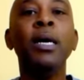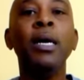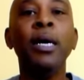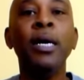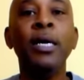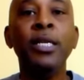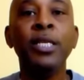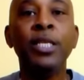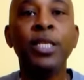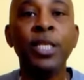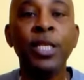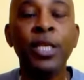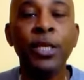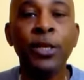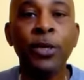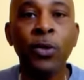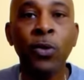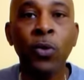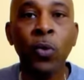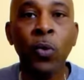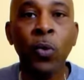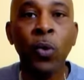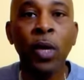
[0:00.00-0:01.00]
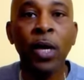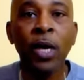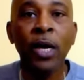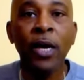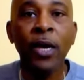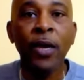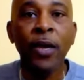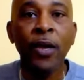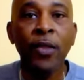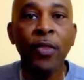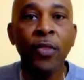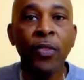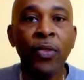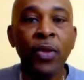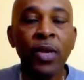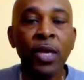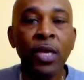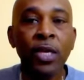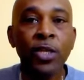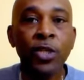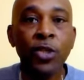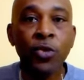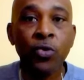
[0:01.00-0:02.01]
until
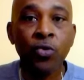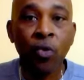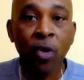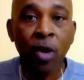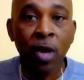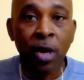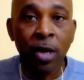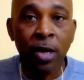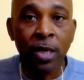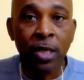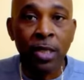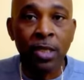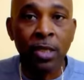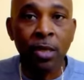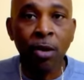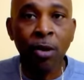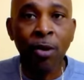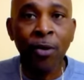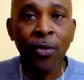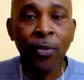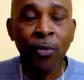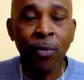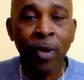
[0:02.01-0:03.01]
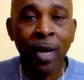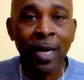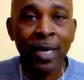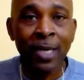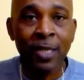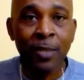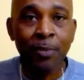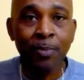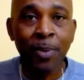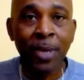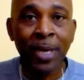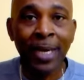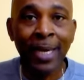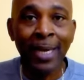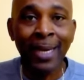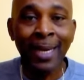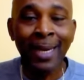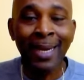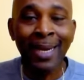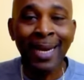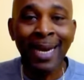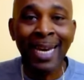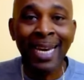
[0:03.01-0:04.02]
the strongest arthritis
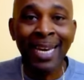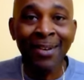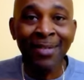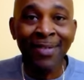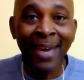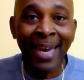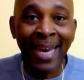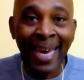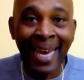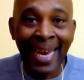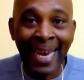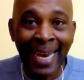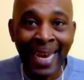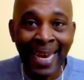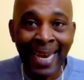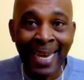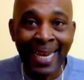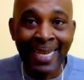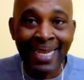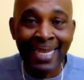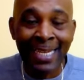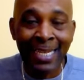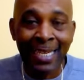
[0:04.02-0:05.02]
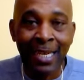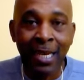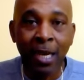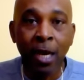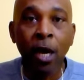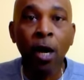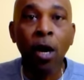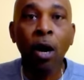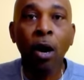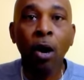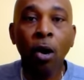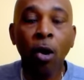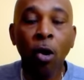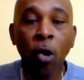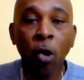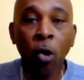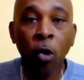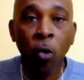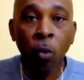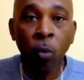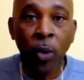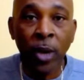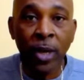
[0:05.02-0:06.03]
pain I have had
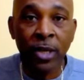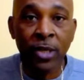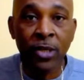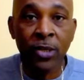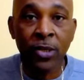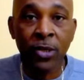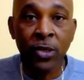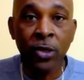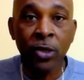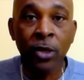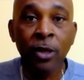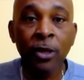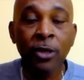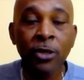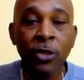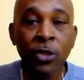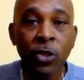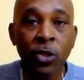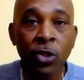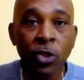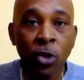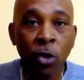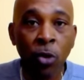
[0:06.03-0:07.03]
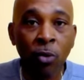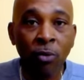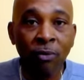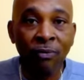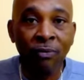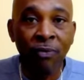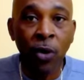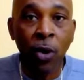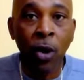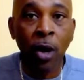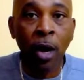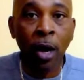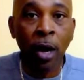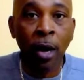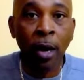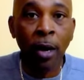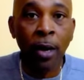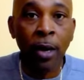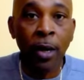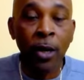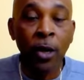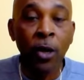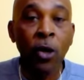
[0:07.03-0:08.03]
all winter so far
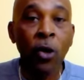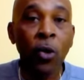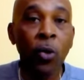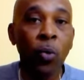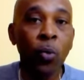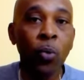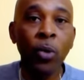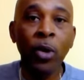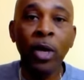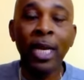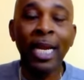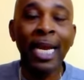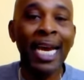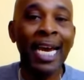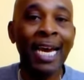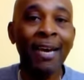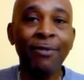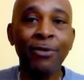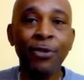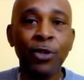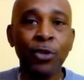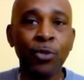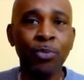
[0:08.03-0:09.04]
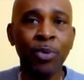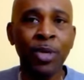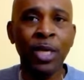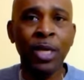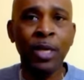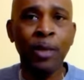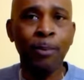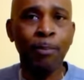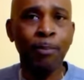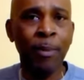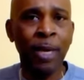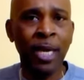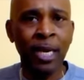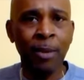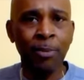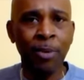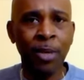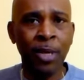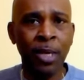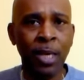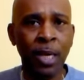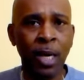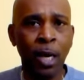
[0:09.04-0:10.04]
would have to be
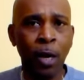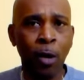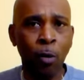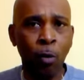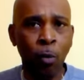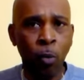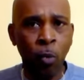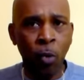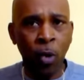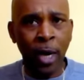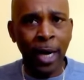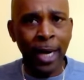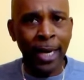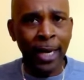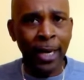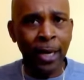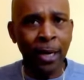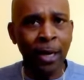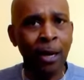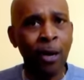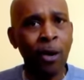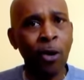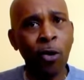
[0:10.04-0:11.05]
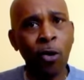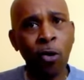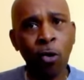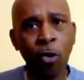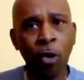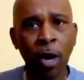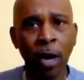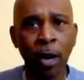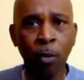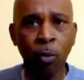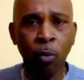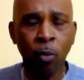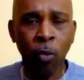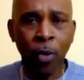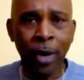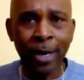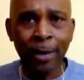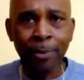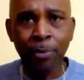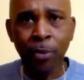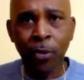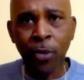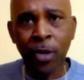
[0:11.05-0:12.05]
maybe a 1 or a
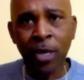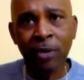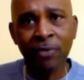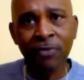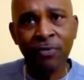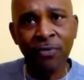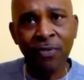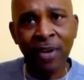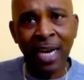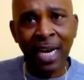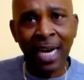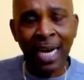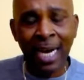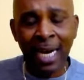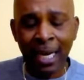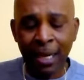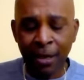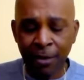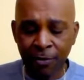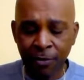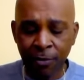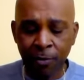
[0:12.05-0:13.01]
1.5,